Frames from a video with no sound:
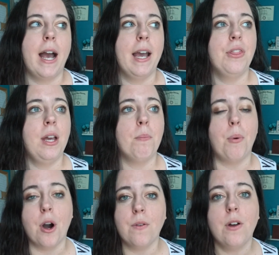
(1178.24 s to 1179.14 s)
I think
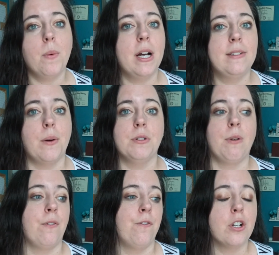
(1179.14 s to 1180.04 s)
part of it was it was
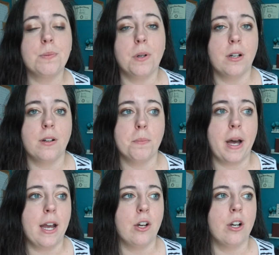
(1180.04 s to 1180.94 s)
my first book
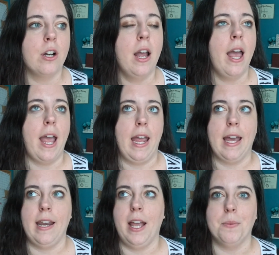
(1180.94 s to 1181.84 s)
by her,
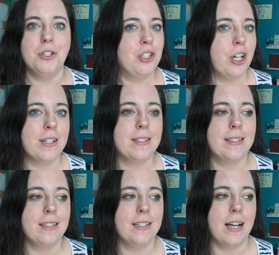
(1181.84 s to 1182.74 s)
and it was
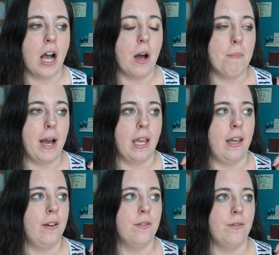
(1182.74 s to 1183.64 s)
just
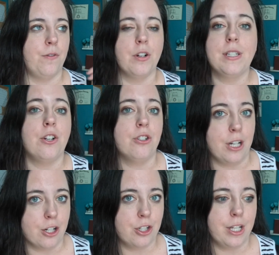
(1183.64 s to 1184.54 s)
my first
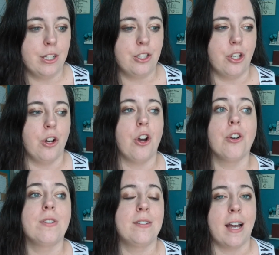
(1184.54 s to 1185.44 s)
introduction to
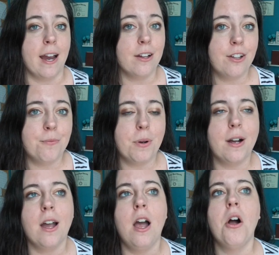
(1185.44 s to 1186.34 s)
her style of
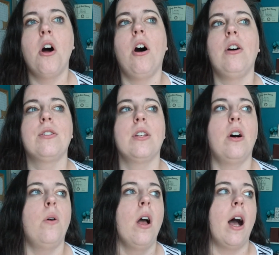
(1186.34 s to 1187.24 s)
book.
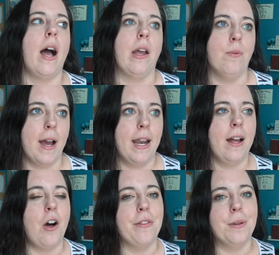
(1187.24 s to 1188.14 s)
Also, I read
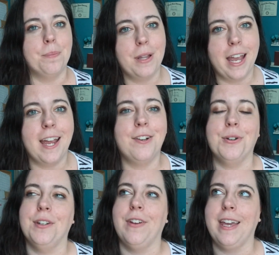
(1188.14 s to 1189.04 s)
it on the plane
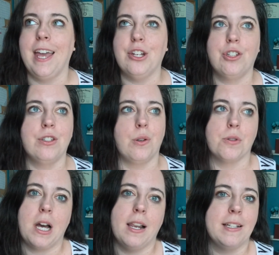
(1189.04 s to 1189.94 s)
going to vacation, so
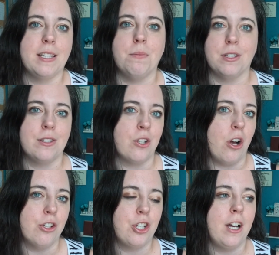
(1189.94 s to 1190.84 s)
it's got like some
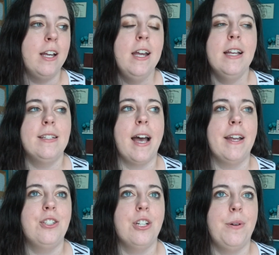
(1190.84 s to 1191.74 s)
nostalgia
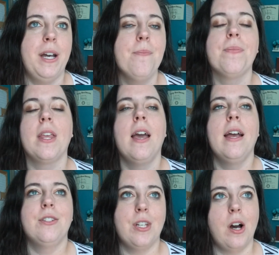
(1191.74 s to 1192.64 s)
tied to it.
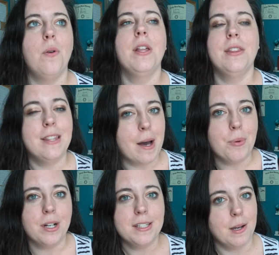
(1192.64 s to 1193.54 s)
So that
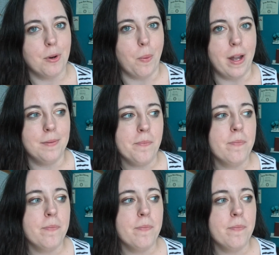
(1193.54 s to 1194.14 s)
book is number one.